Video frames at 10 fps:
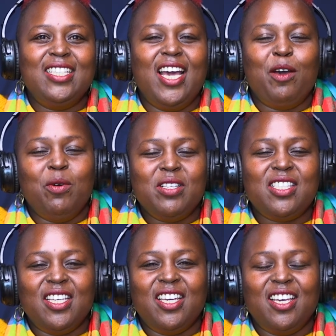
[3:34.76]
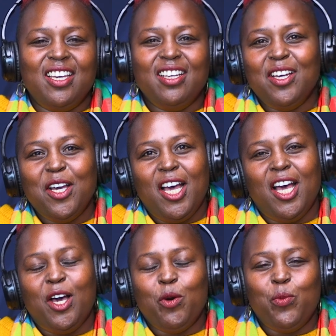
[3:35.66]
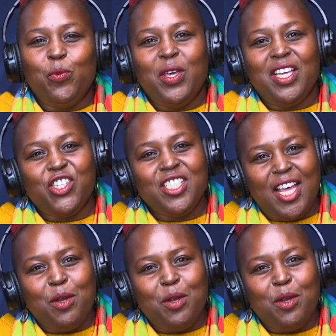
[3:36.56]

And here I was thinking, we are just